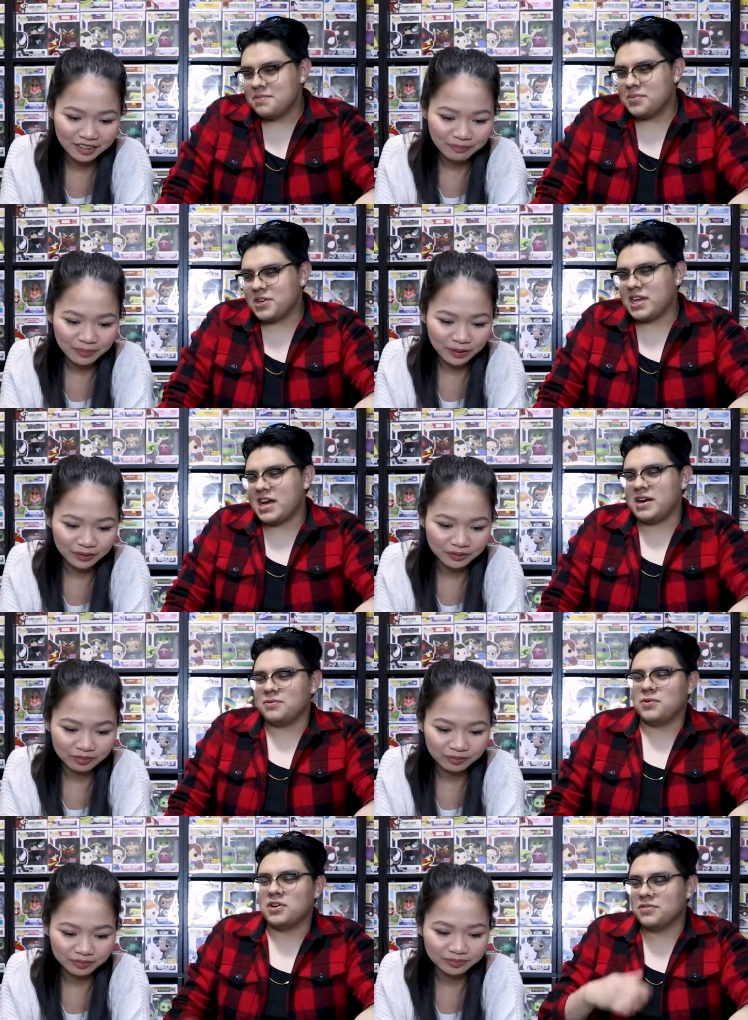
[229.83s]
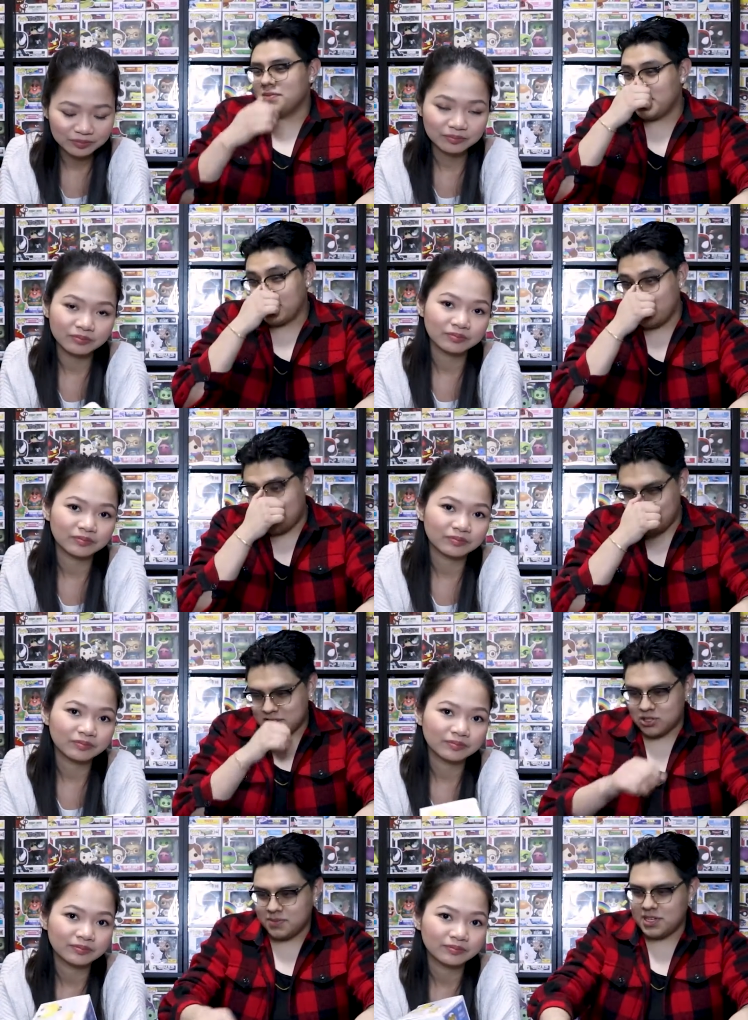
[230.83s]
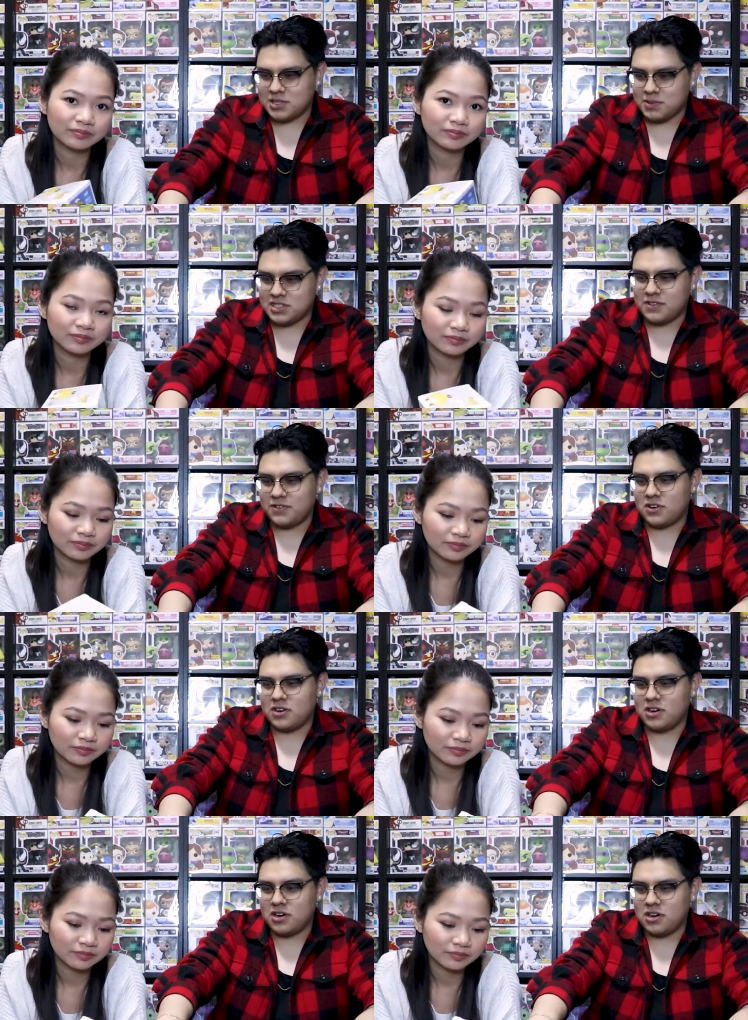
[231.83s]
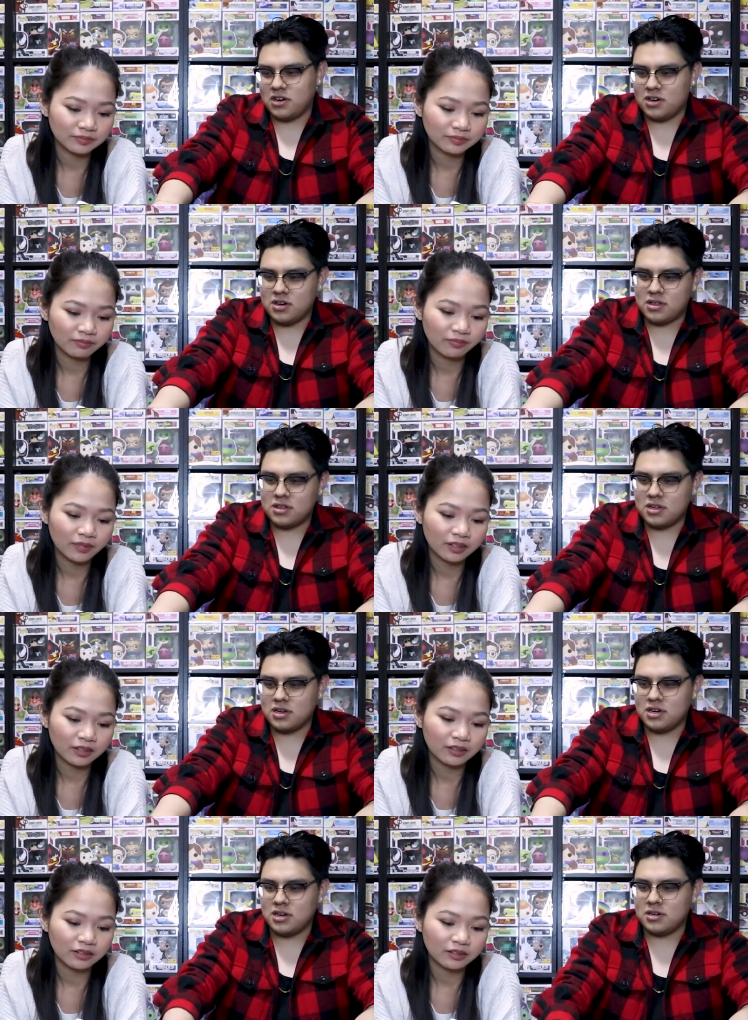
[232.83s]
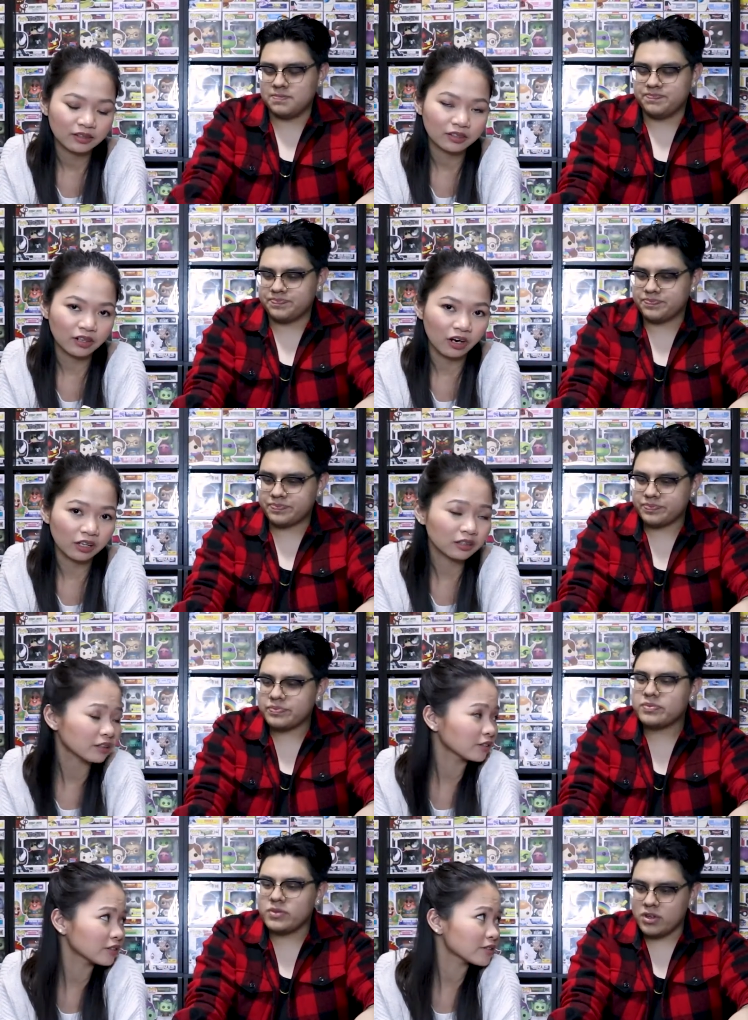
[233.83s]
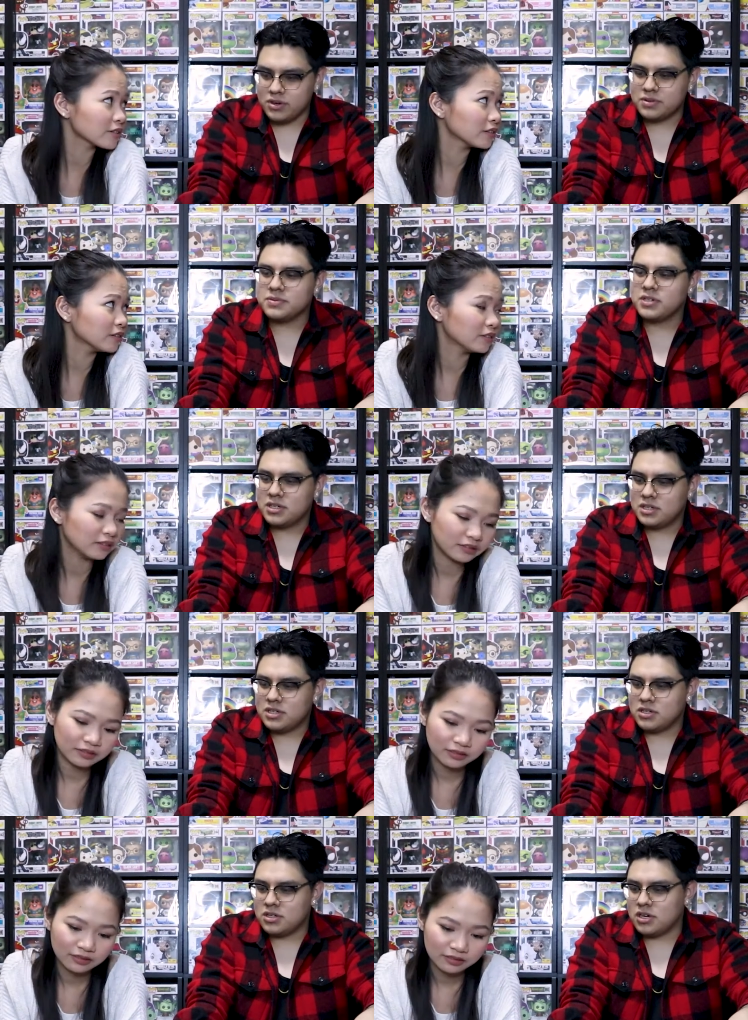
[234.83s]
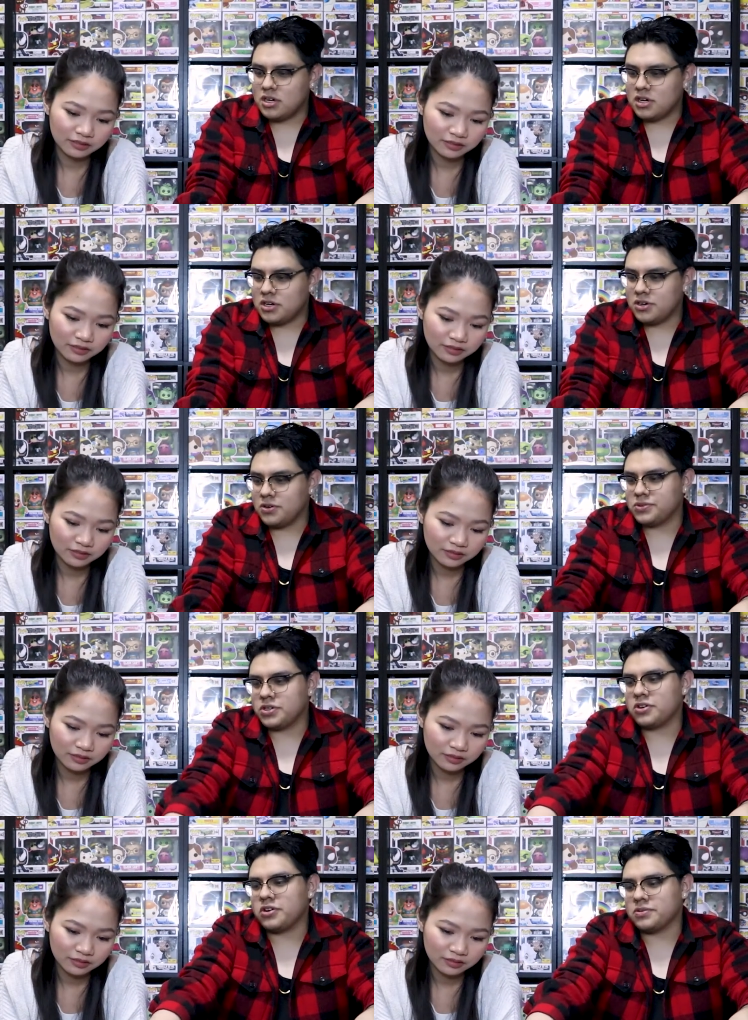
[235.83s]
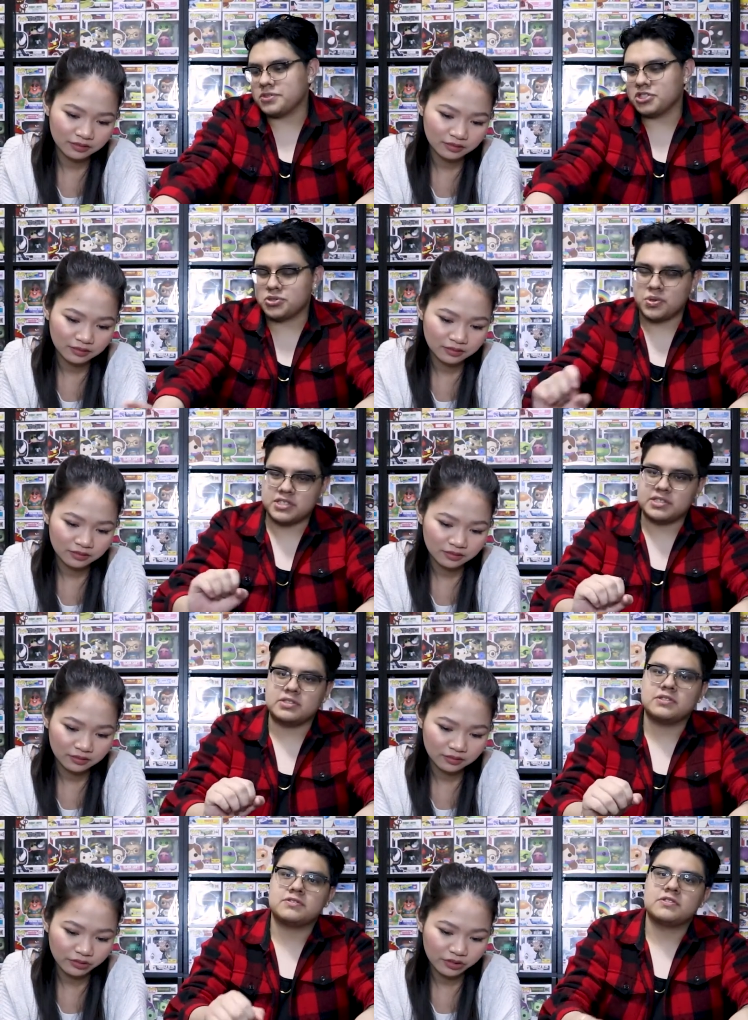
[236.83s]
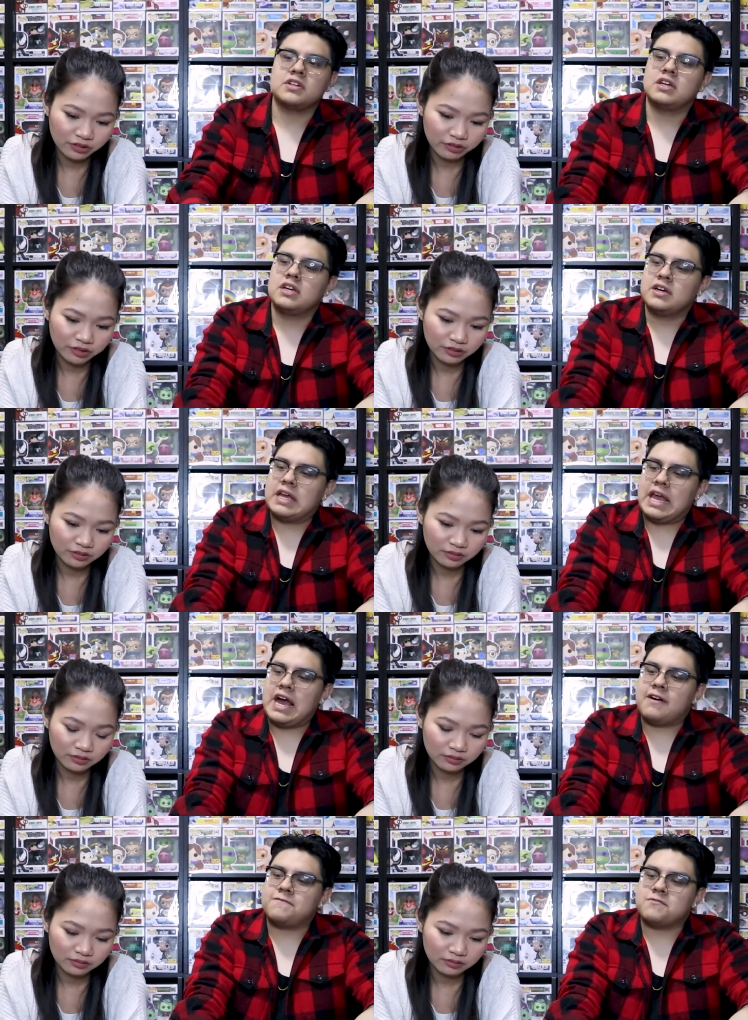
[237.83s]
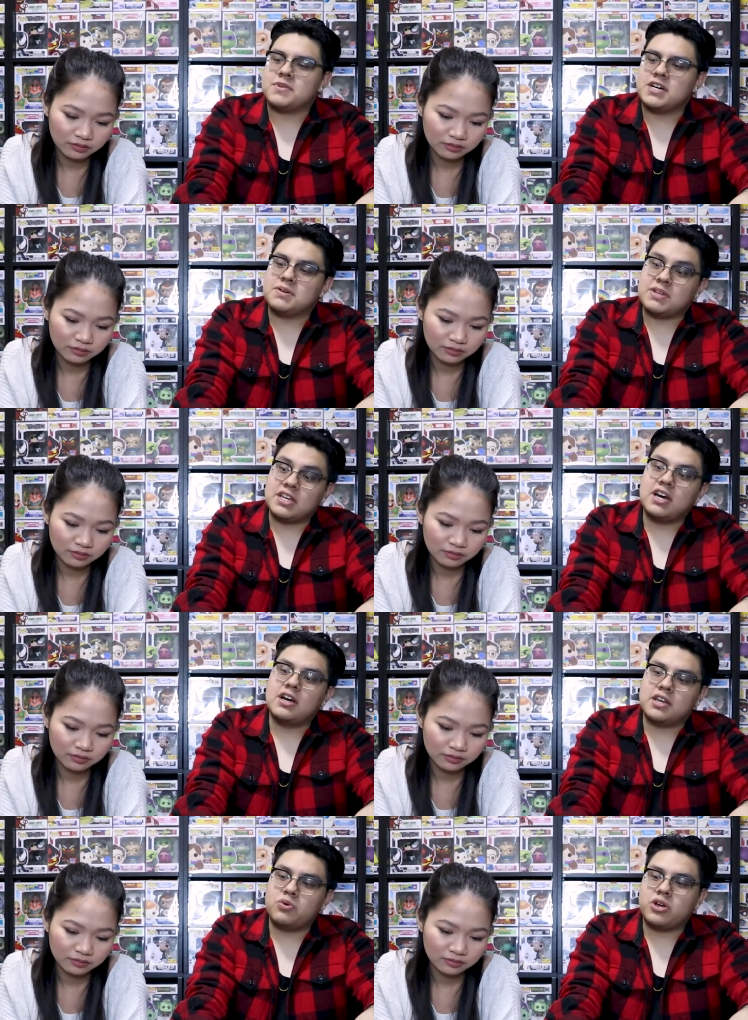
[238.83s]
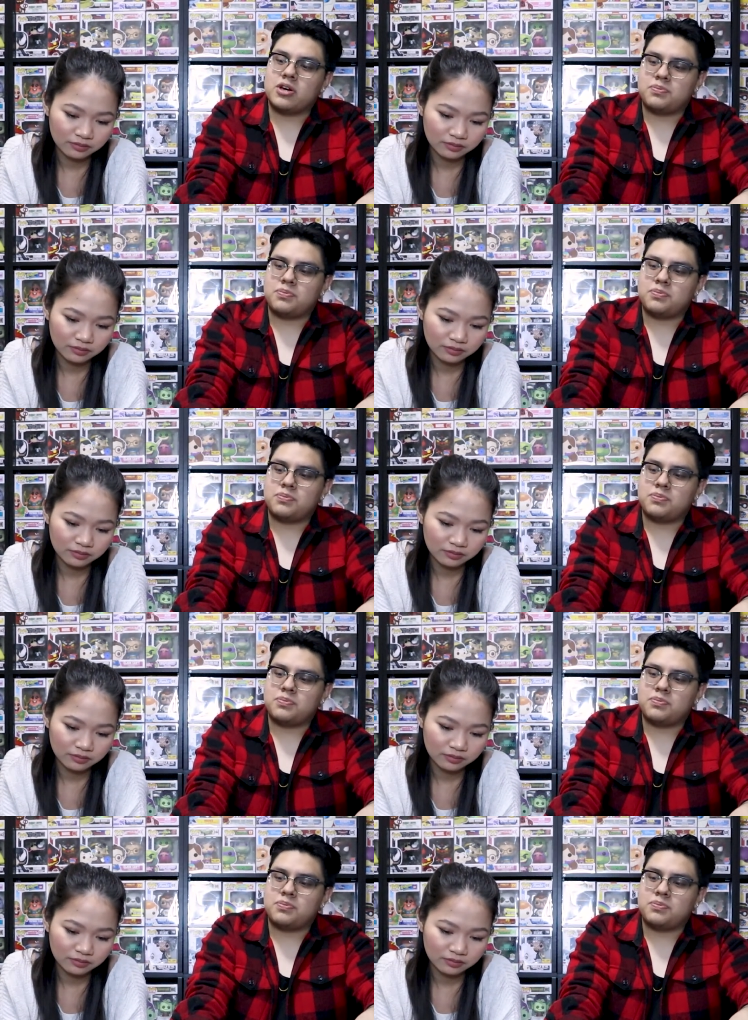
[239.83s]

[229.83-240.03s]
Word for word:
Speaker 1: But yeah, one of them that got extremely expensive are um,
Speaker 2: Carl and Russell.
Speaker 1: Uh, no, not Carl, just Russell. Just Russell. Yeah, from up uh, he got he went